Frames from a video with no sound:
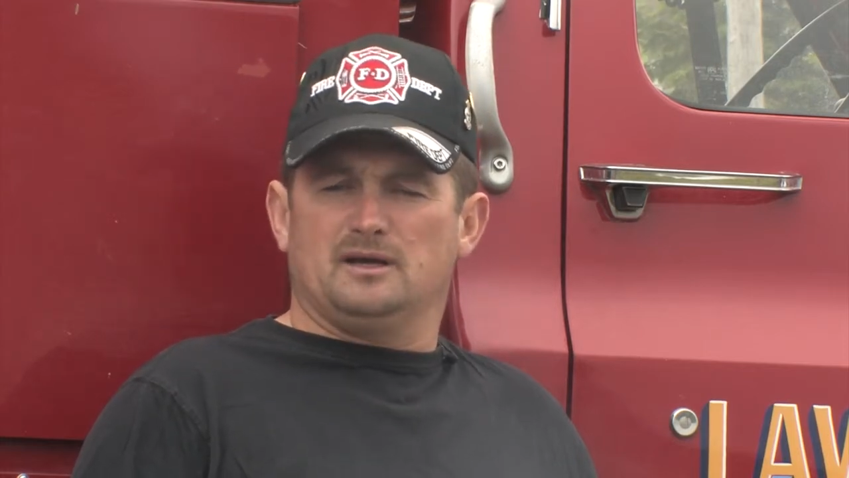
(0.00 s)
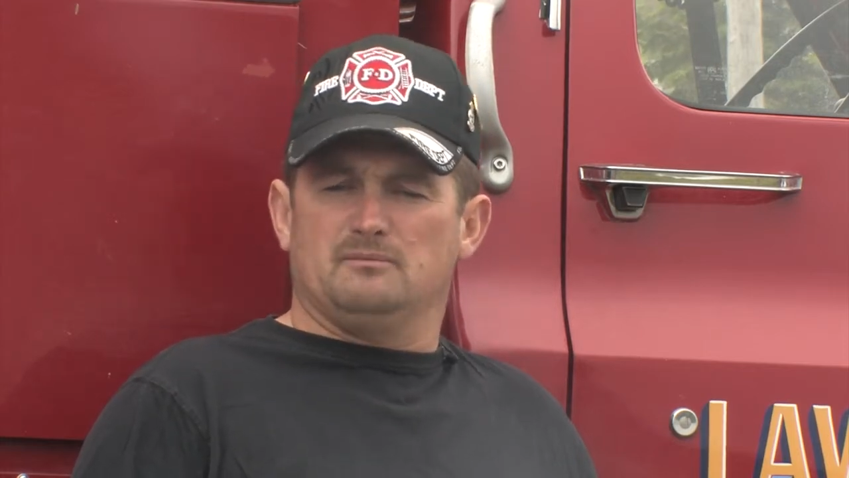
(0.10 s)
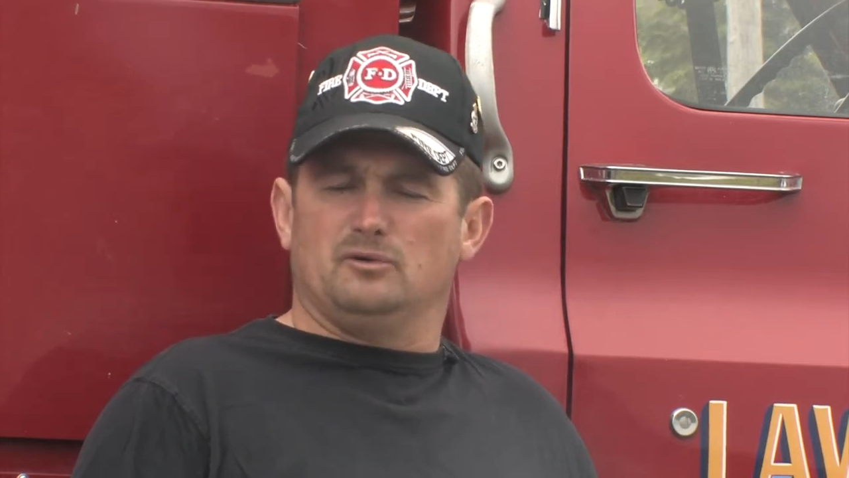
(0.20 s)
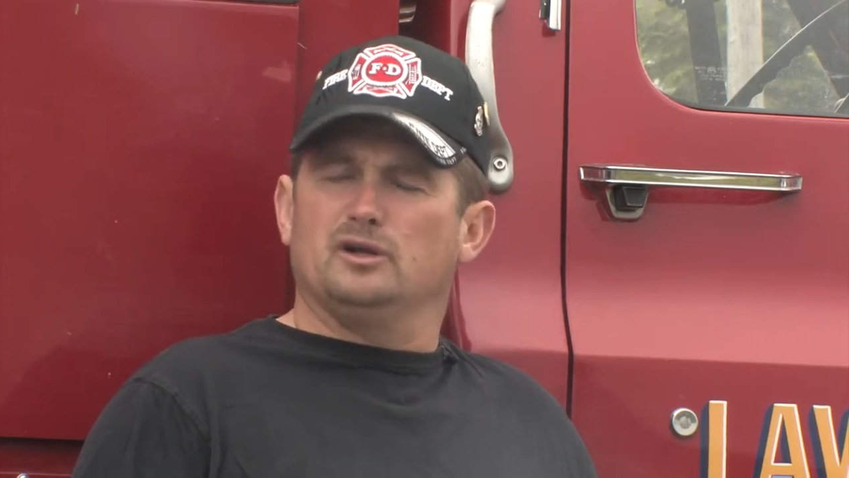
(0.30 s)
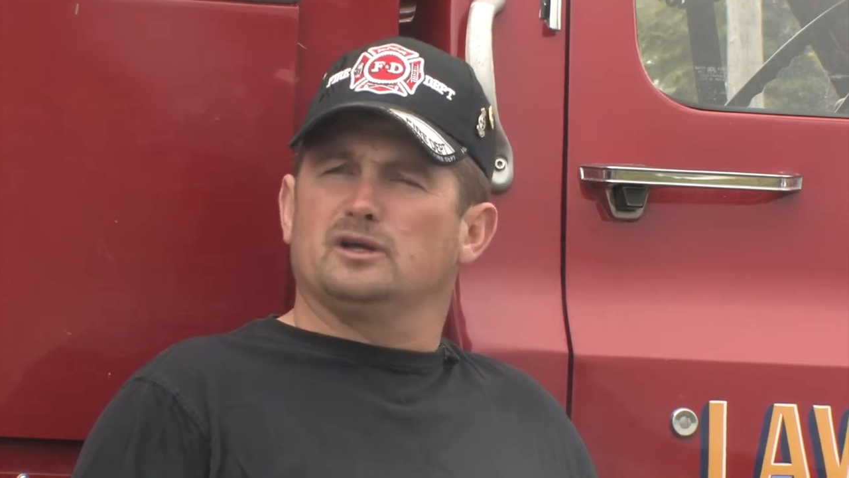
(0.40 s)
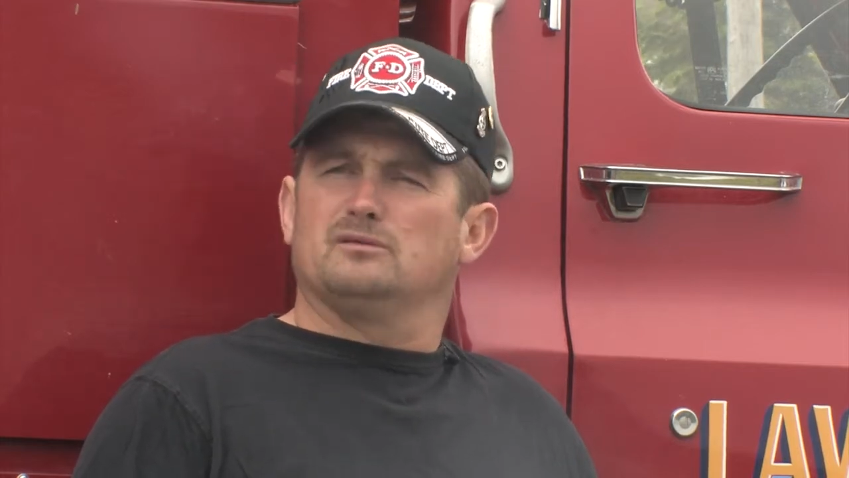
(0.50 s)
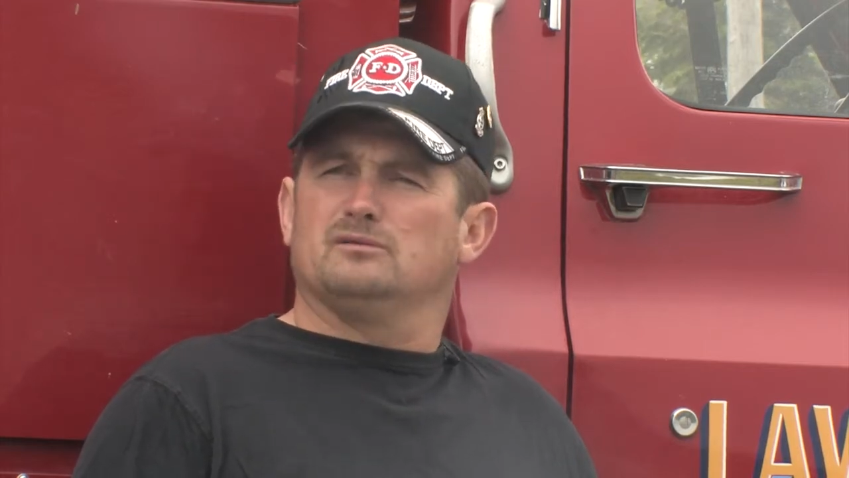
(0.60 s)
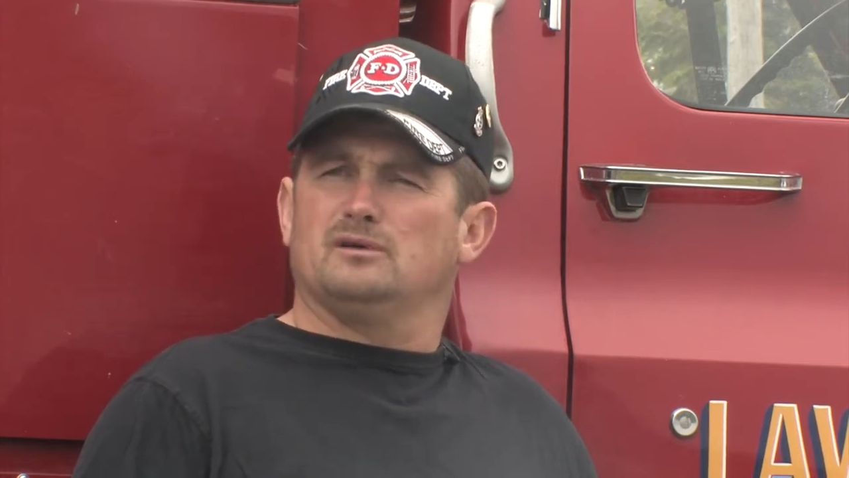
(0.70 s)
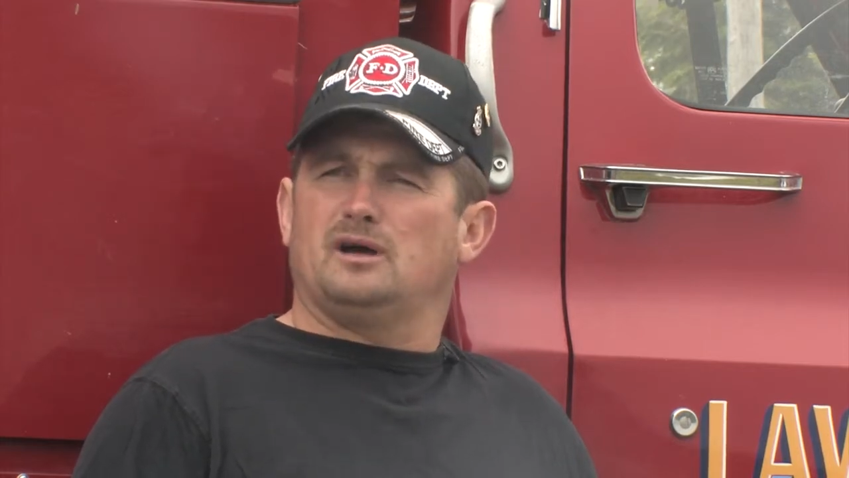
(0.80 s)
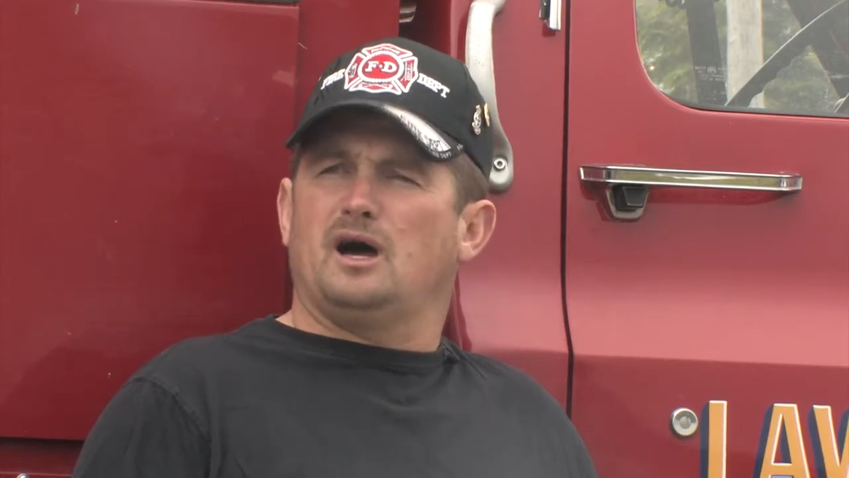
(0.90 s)
have money
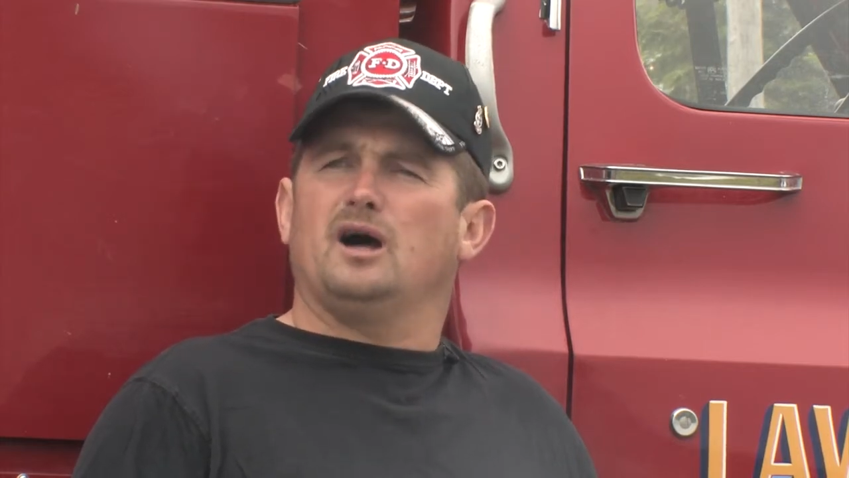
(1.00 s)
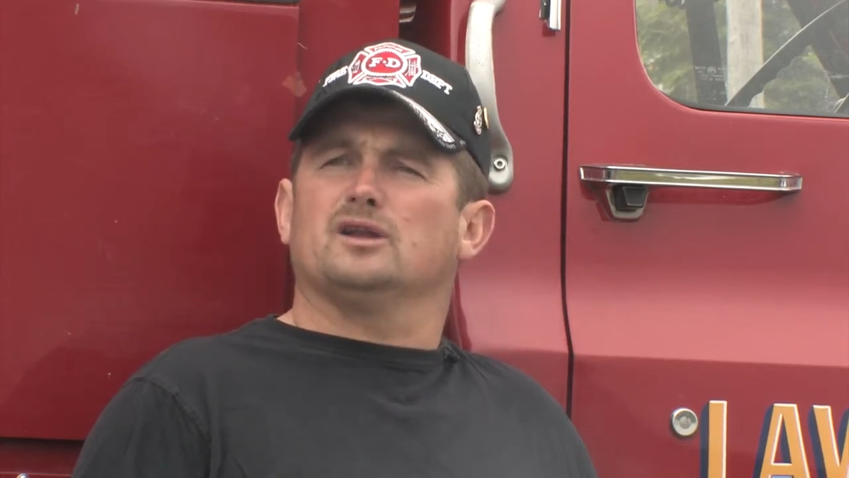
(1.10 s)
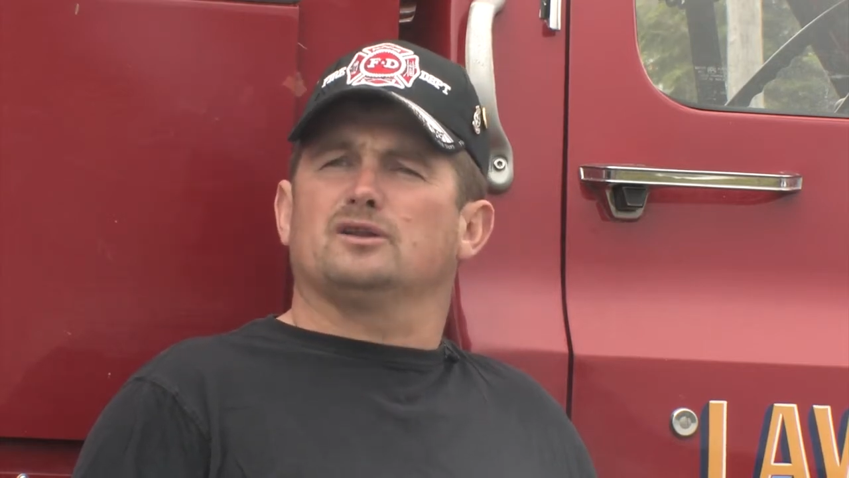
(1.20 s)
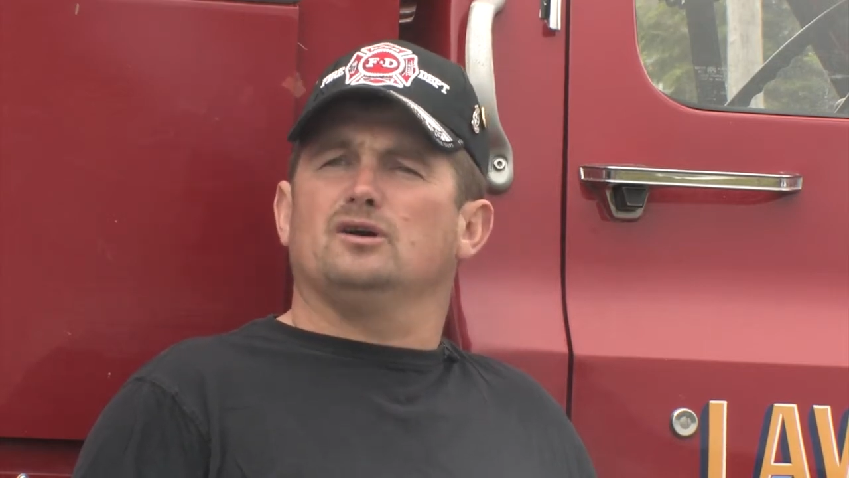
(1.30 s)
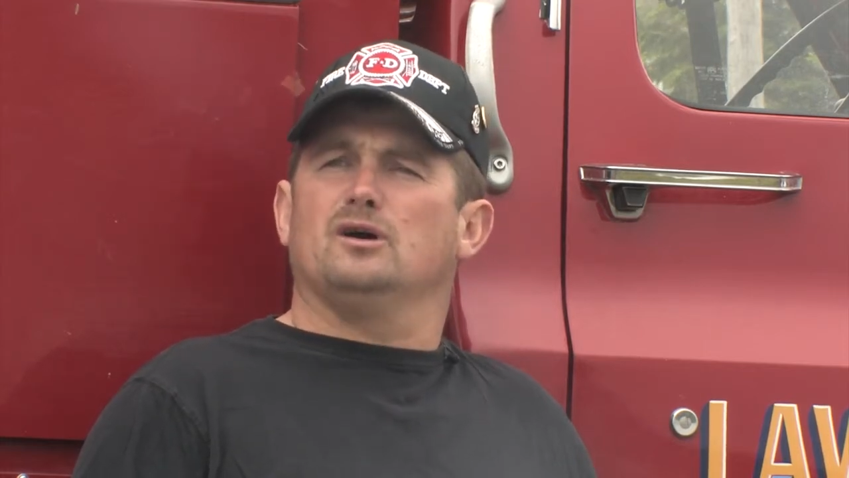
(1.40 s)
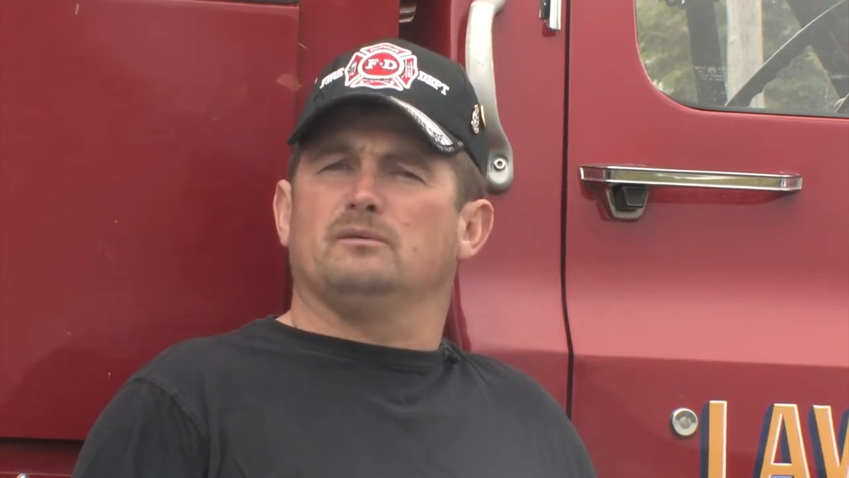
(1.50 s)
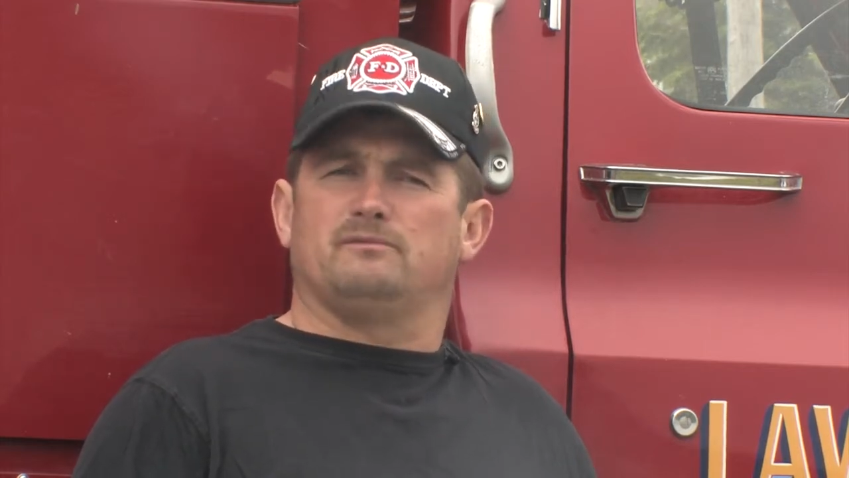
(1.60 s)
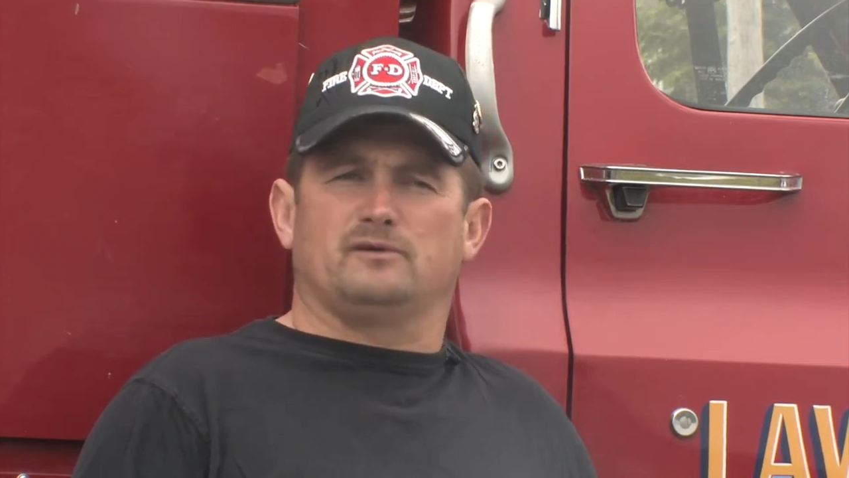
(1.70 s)
all the time.